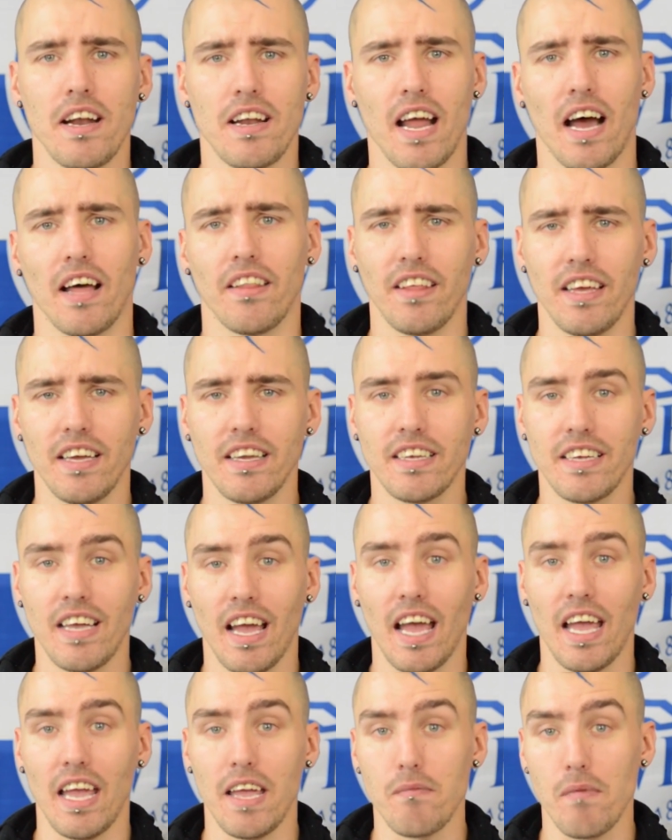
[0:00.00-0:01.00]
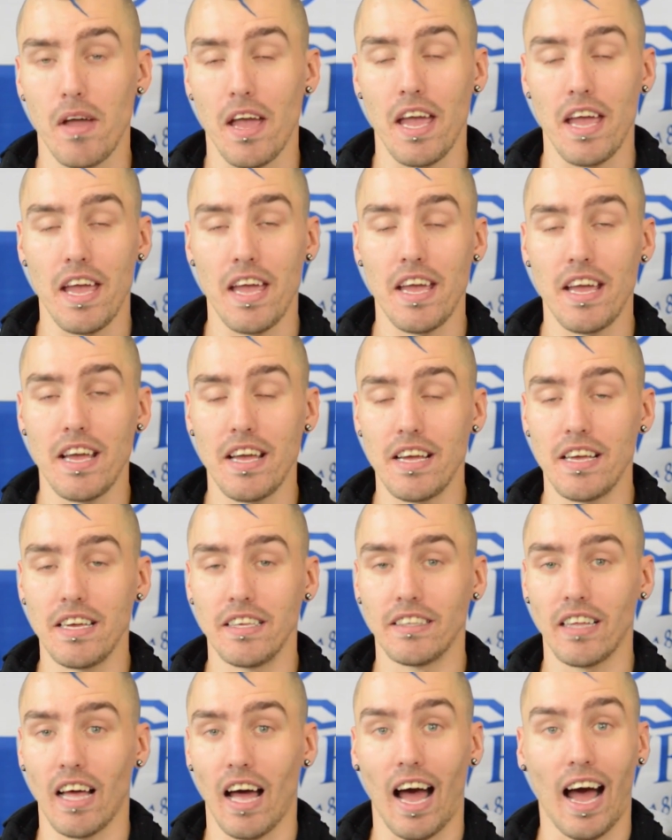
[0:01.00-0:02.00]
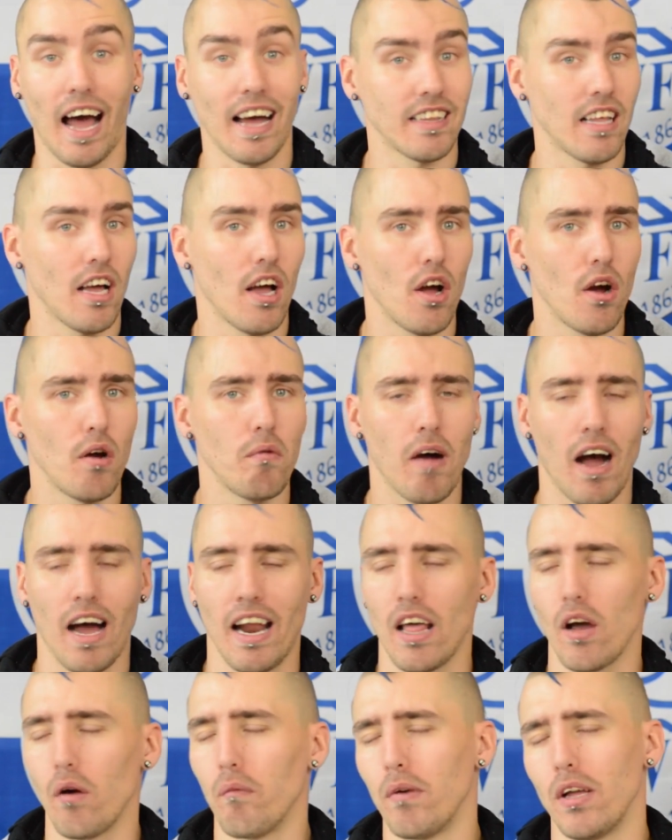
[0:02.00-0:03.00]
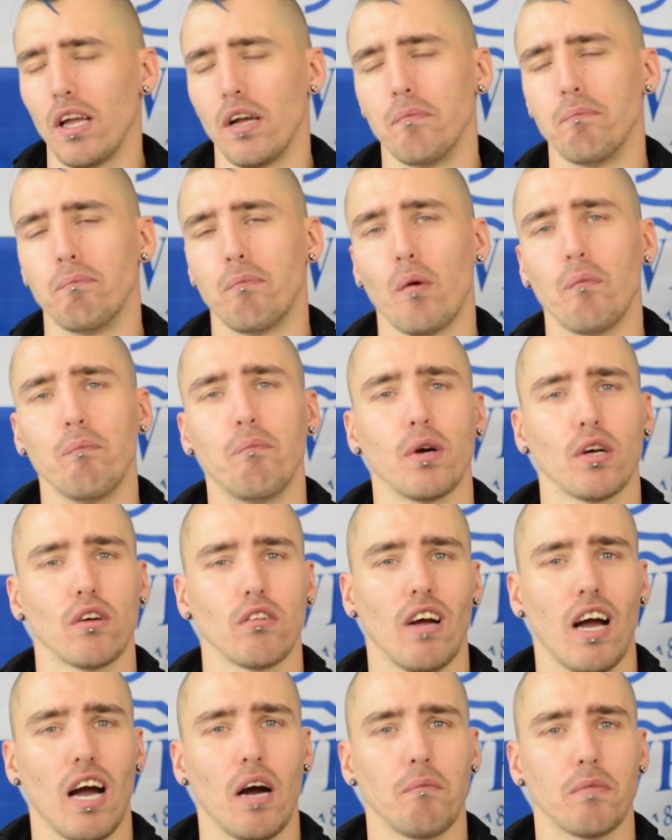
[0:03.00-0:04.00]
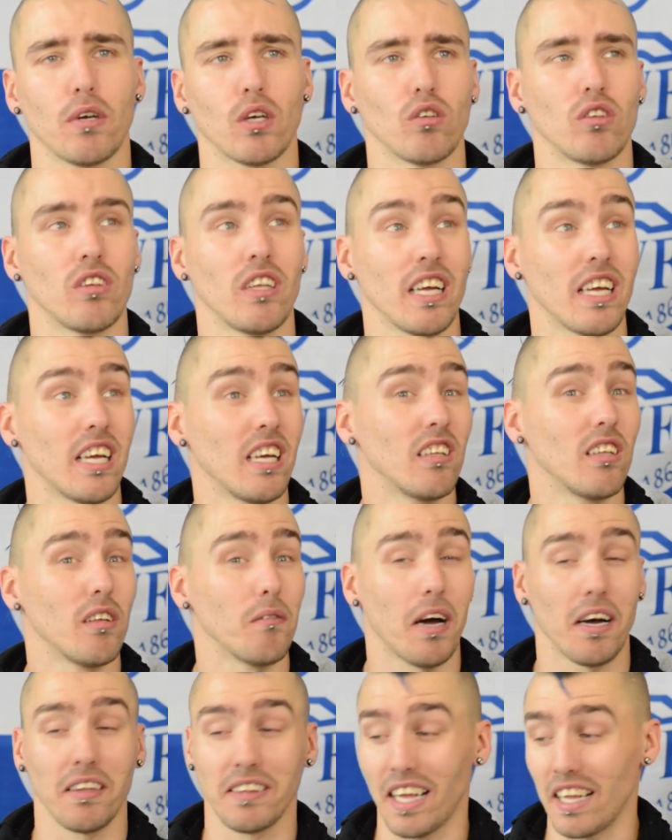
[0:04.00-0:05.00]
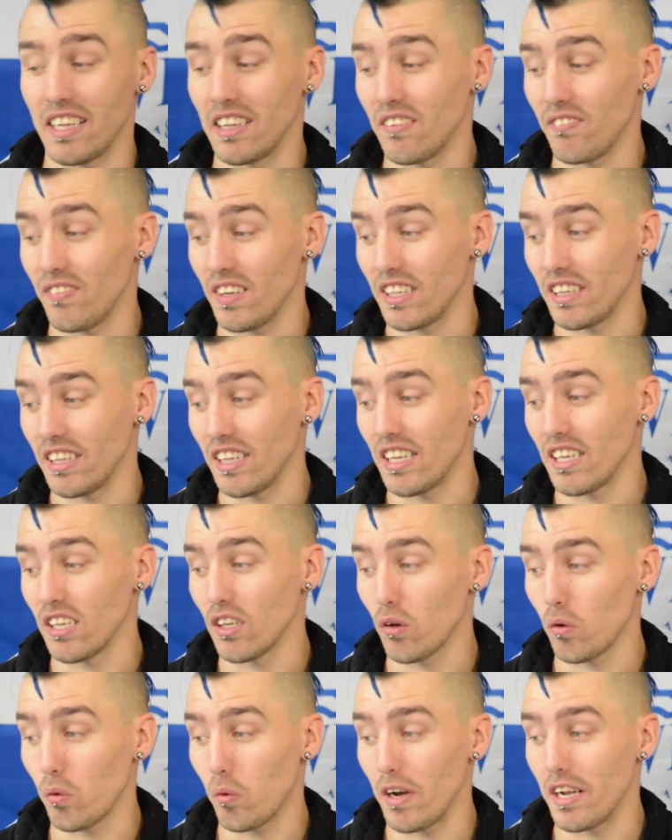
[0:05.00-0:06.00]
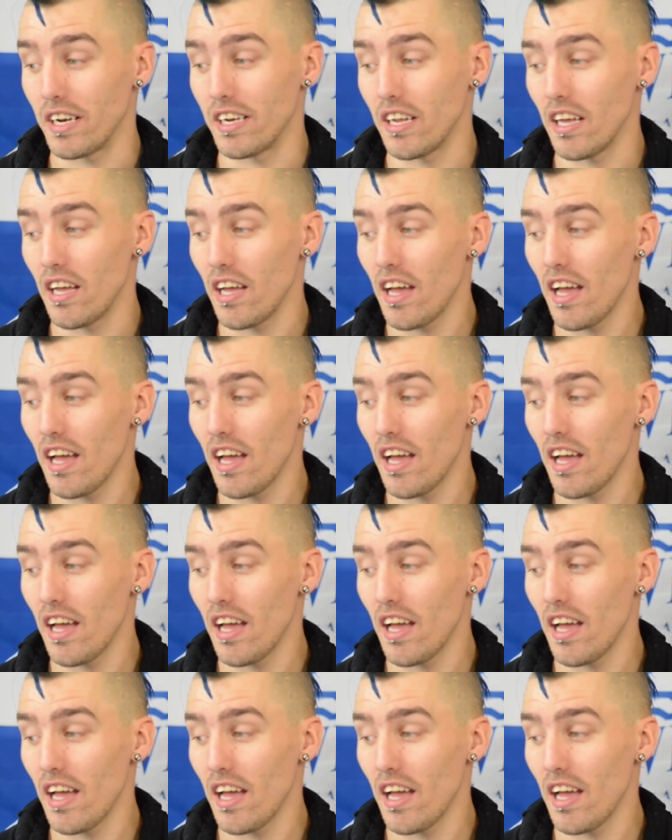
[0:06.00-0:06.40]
Now this game is at home and it'll be a bumper crowd because tickets are about 10 to 15 quid